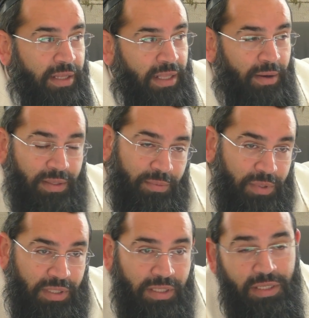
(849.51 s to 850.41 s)
That
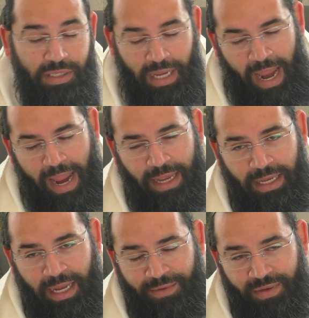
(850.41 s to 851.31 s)
would
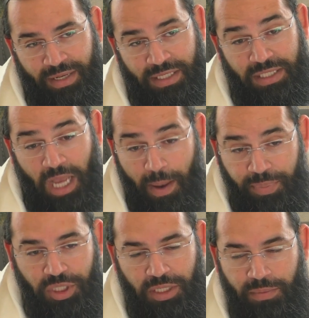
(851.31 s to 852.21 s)
have an
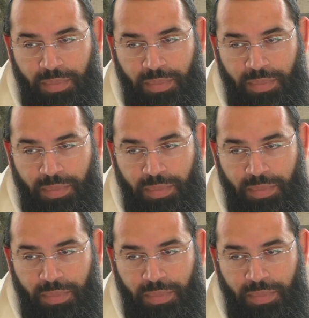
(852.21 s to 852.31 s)
assumption,